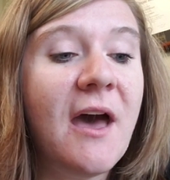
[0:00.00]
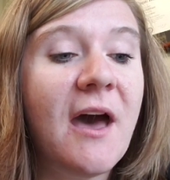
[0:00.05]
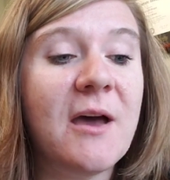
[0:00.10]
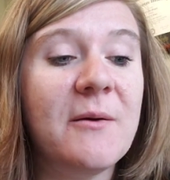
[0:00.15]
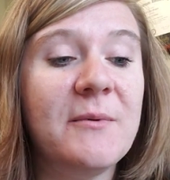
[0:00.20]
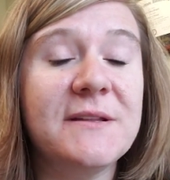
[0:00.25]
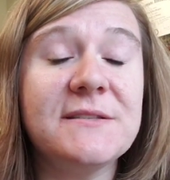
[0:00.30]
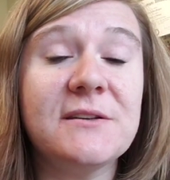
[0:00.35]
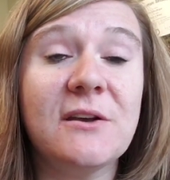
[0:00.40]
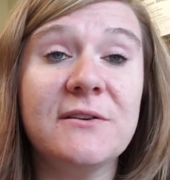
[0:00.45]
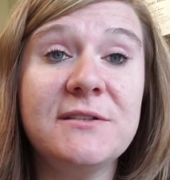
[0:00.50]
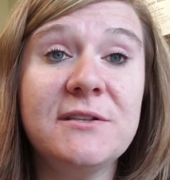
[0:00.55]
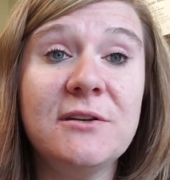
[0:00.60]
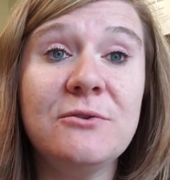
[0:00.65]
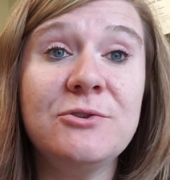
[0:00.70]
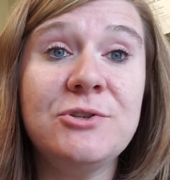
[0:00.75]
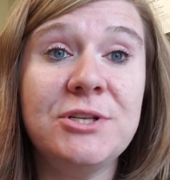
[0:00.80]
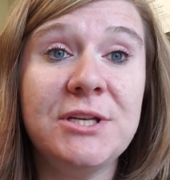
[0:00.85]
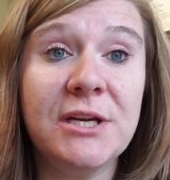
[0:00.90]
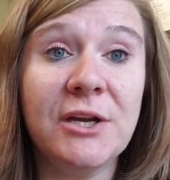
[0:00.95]
It's
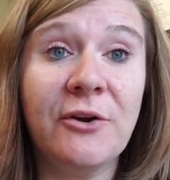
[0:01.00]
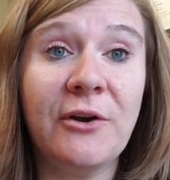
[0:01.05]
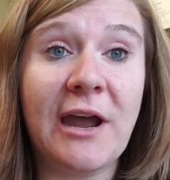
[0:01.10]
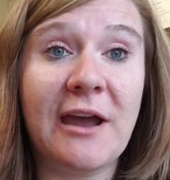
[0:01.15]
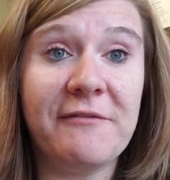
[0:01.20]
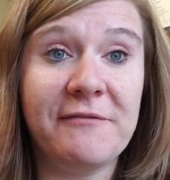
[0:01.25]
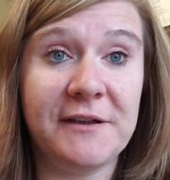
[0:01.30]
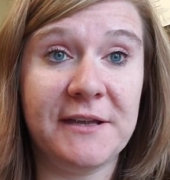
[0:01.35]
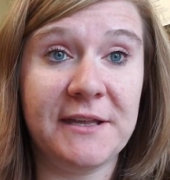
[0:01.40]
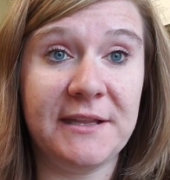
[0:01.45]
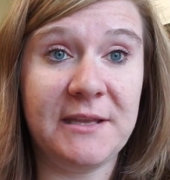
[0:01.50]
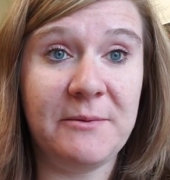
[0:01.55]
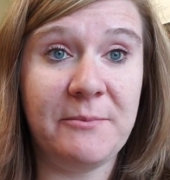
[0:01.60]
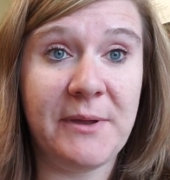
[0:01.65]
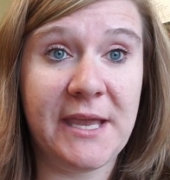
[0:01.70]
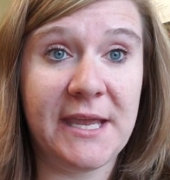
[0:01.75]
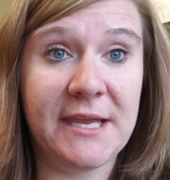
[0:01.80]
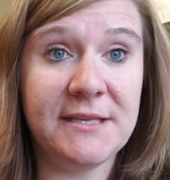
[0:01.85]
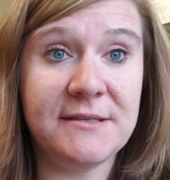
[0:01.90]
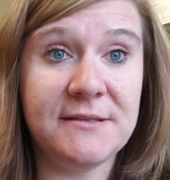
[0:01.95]
also geographically
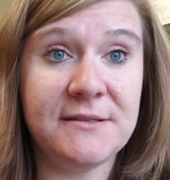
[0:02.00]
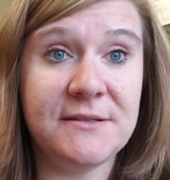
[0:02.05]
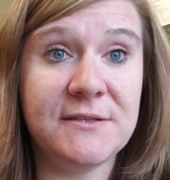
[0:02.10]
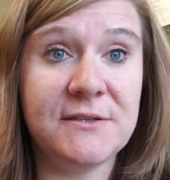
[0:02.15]
based.